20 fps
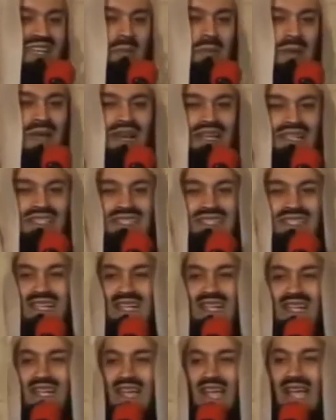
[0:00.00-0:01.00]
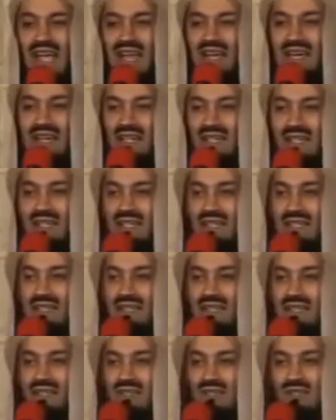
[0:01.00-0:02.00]
in the palace and
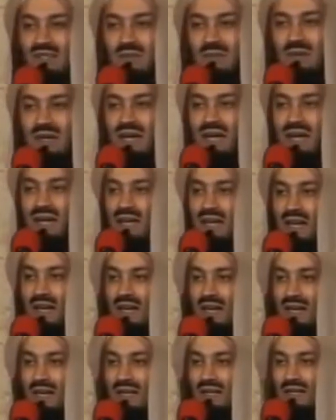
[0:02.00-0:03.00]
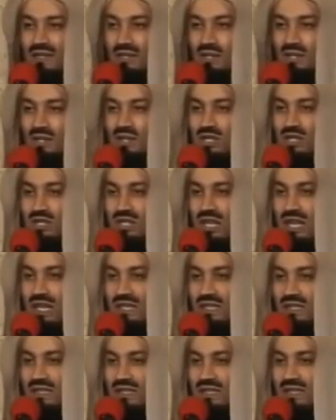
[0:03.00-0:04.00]
subhanallah, she
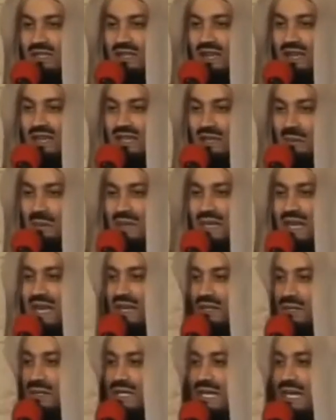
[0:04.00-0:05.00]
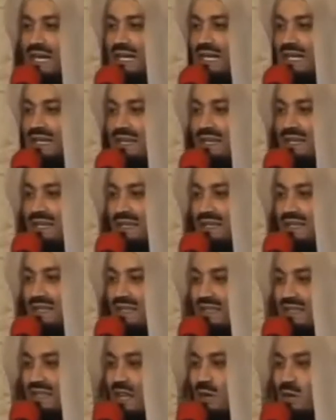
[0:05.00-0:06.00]
sat and he began to suckle.
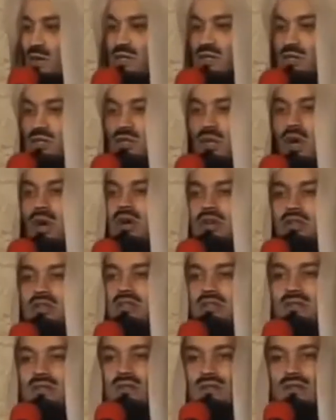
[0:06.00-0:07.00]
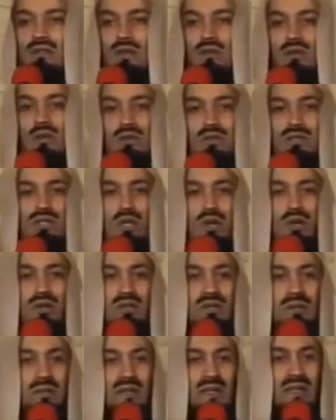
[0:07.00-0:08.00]
They were shocked. They were all
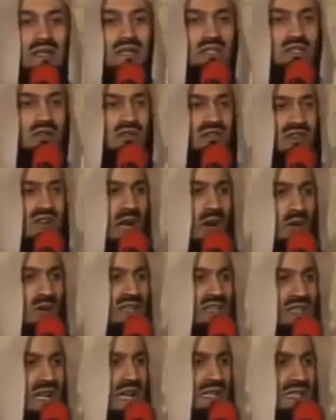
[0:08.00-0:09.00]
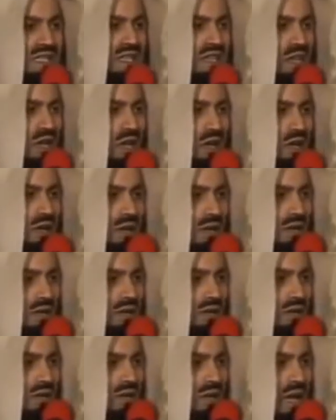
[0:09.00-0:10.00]
shocked. So Fir'aun is asking her,
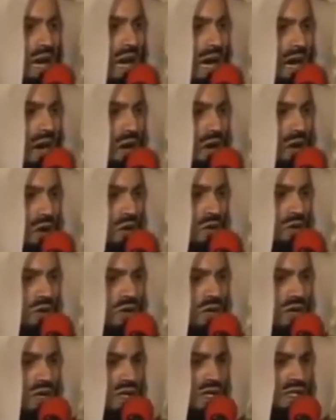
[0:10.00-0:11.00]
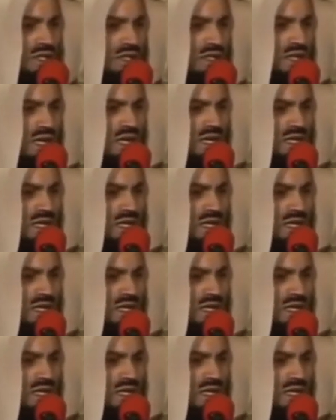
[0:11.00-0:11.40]
how is